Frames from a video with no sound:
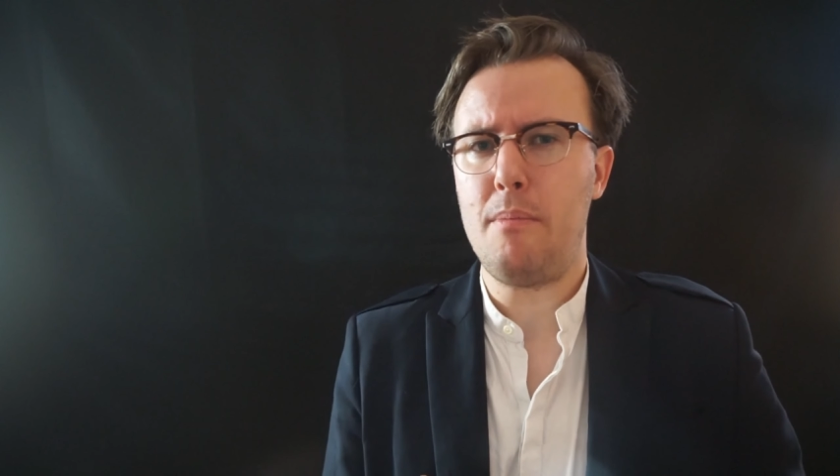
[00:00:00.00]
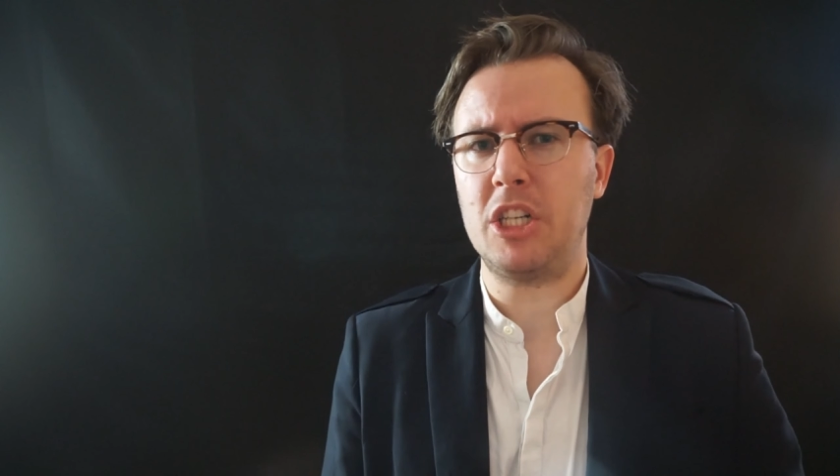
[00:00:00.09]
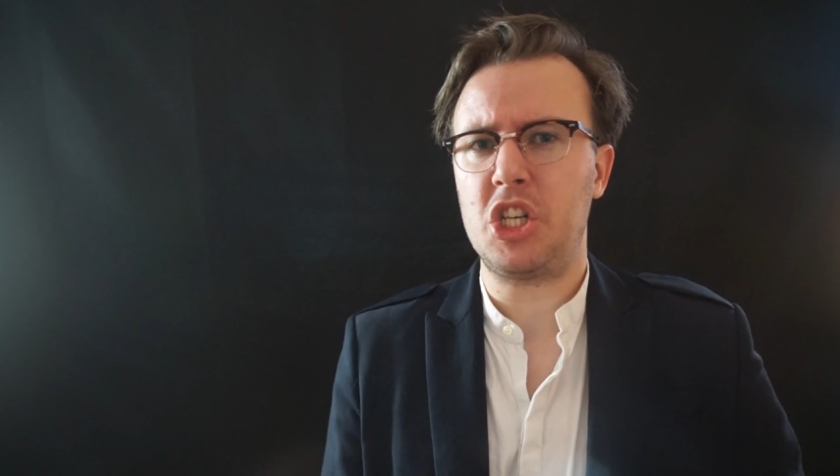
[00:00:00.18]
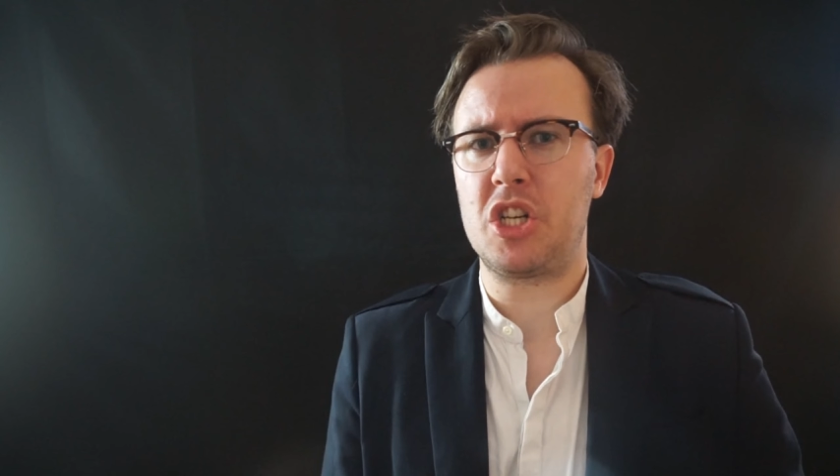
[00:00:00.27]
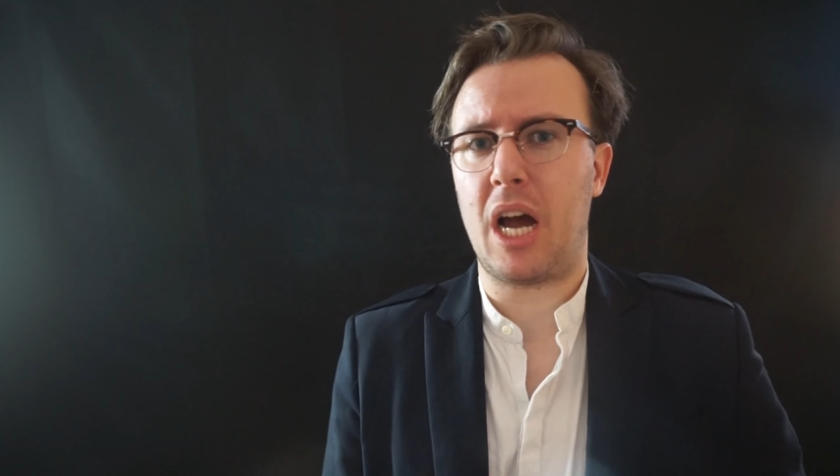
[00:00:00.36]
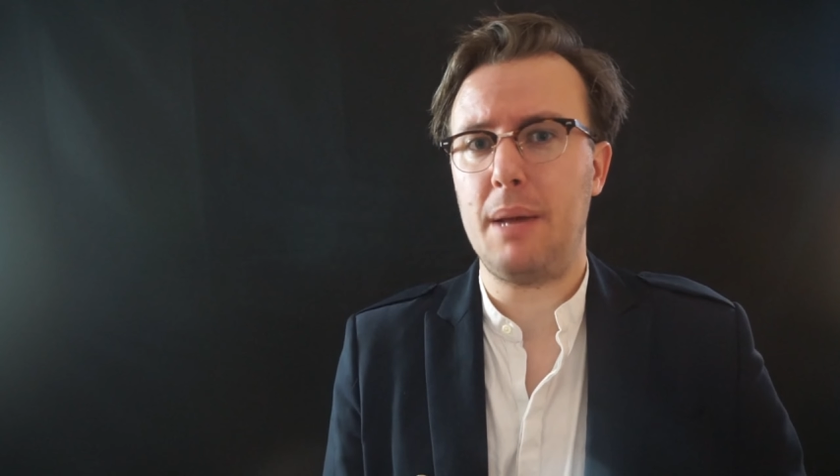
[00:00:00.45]

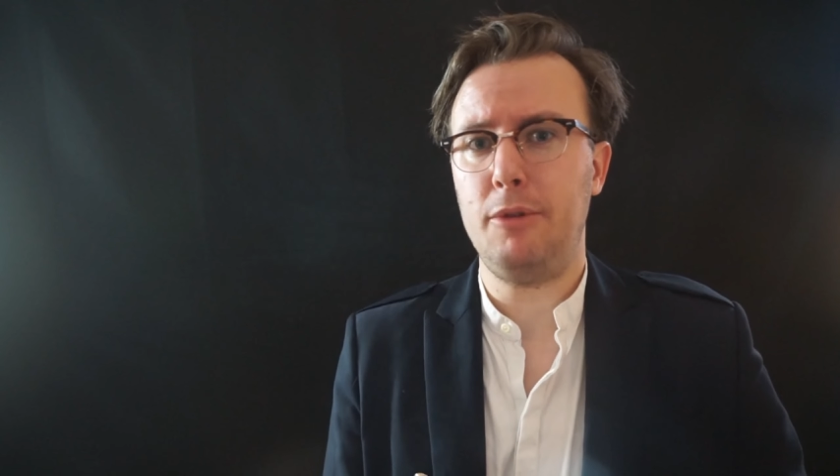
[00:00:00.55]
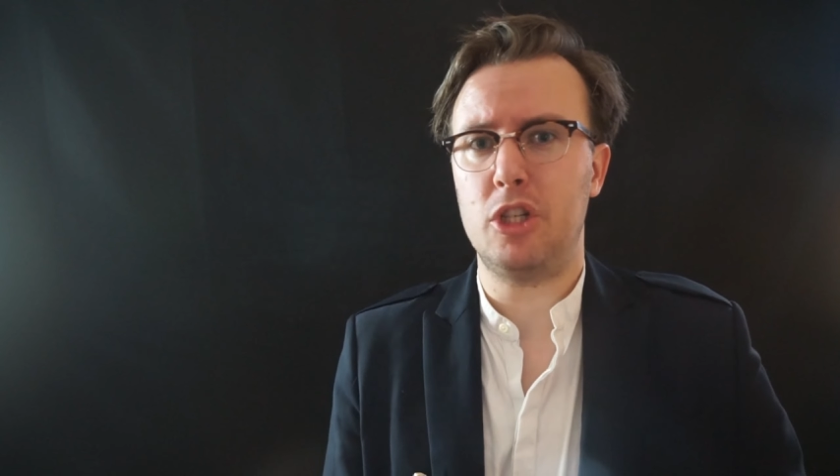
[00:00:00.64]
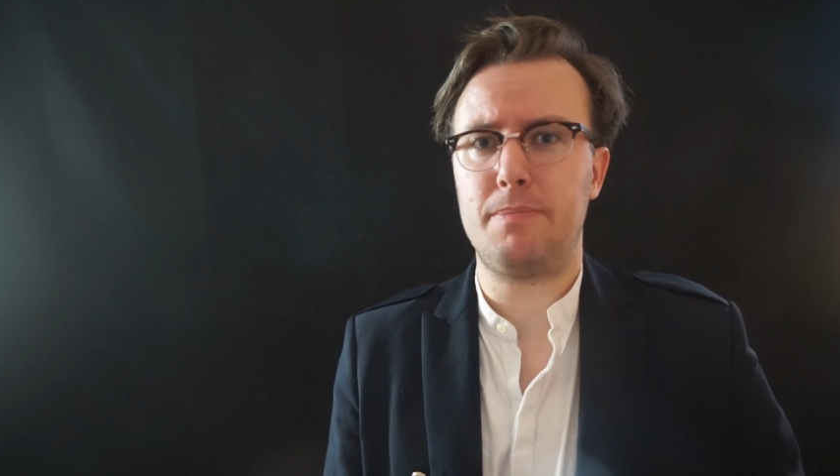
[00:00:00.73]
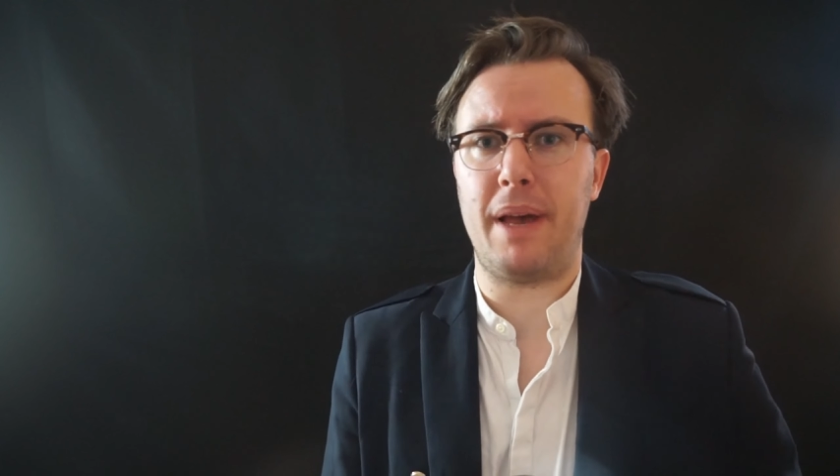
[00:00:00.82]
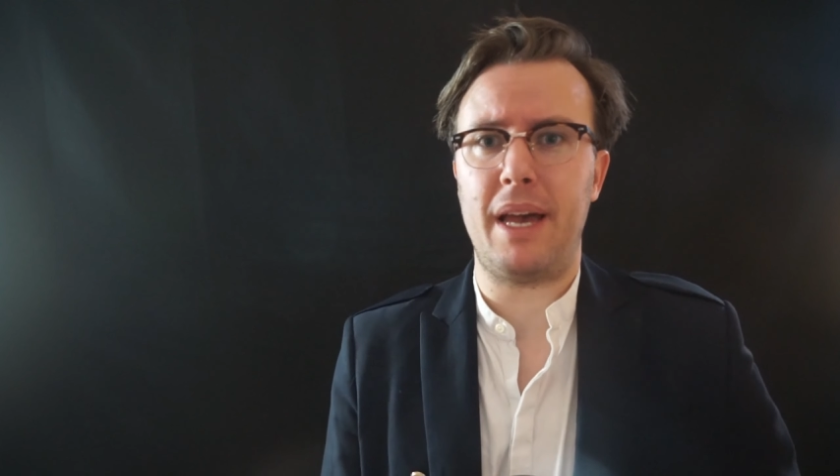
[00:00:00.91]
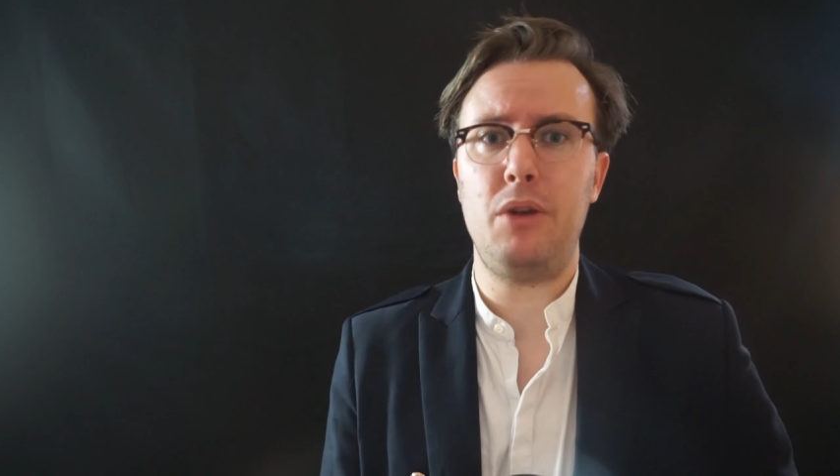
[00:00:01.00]
much time you
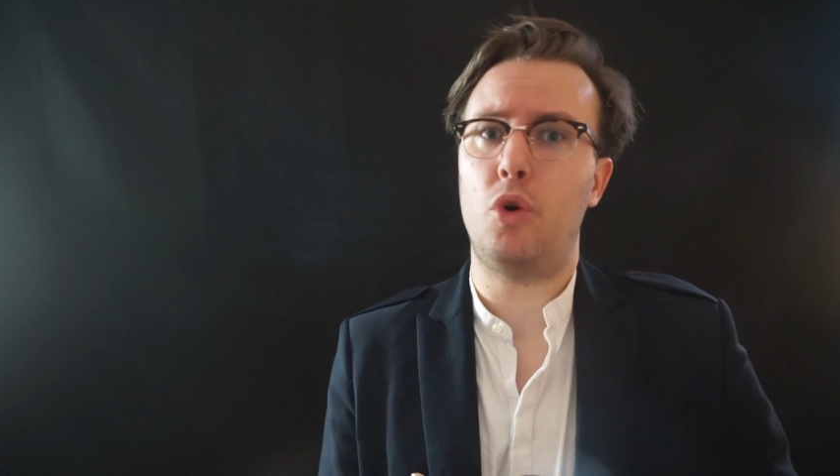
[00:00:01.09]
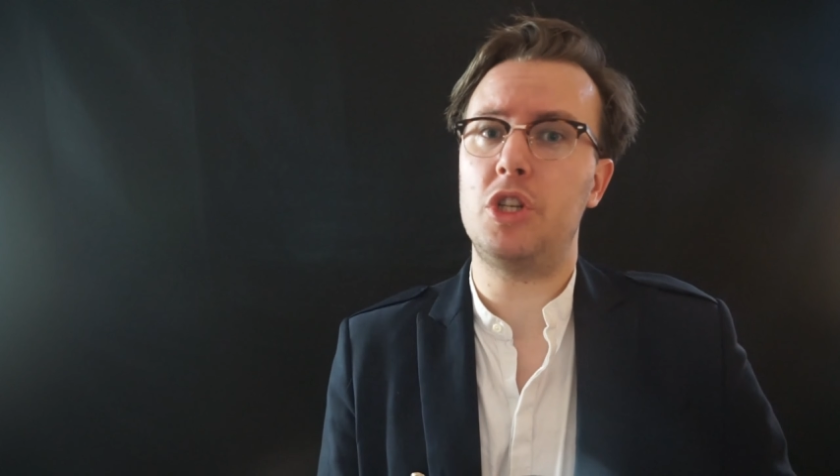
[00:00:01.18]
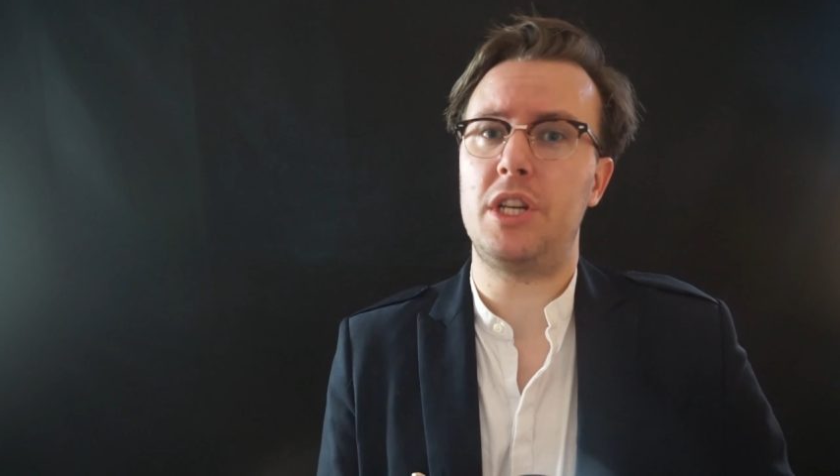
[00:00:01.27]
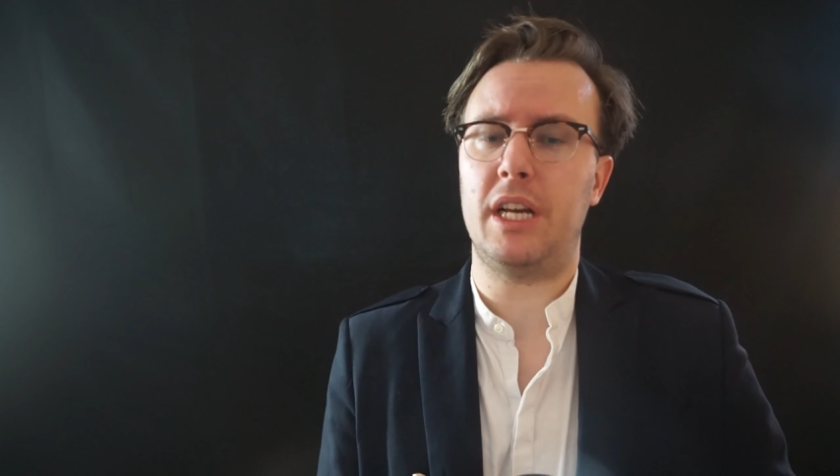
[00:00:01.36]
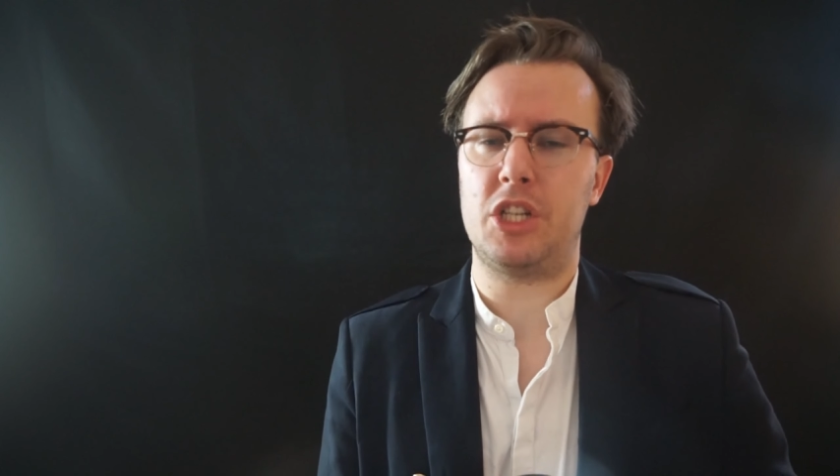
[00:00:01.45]
spend watching a